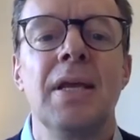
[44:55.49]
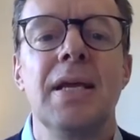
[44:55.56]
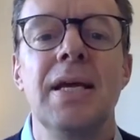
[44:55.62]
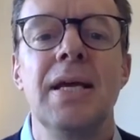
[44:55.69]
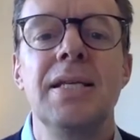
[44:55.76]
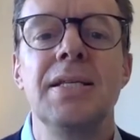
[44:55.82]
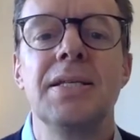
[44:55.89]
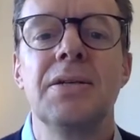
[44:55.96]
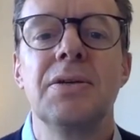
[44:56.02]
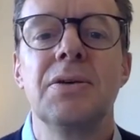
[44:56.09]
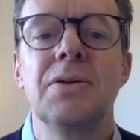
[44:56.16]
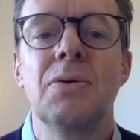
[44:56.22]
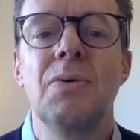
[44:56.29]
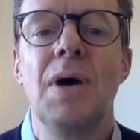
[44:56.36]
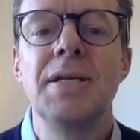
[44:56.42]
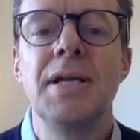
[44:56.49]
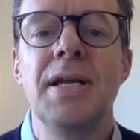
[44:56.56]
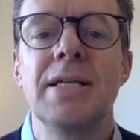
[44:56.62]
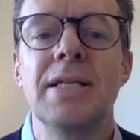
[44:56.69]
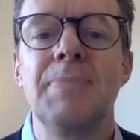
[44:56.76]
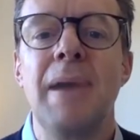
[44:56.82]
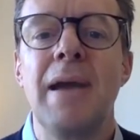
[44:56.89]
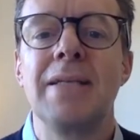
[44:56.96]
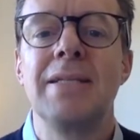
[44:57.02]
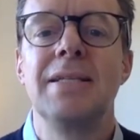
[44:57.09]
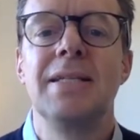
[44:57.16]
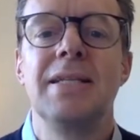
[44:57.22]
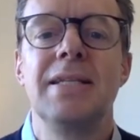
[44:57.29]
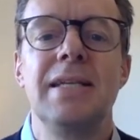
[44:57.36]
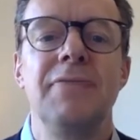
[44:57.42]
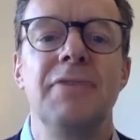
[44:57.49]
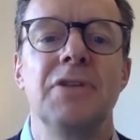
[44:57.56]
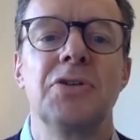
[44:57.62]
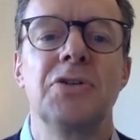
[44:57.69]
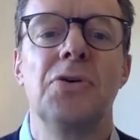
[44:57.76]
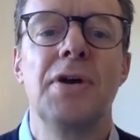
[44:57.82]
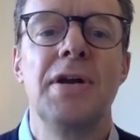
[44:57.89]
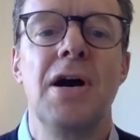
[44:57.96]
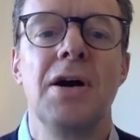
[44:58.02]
It is quite unexpected to see Victorian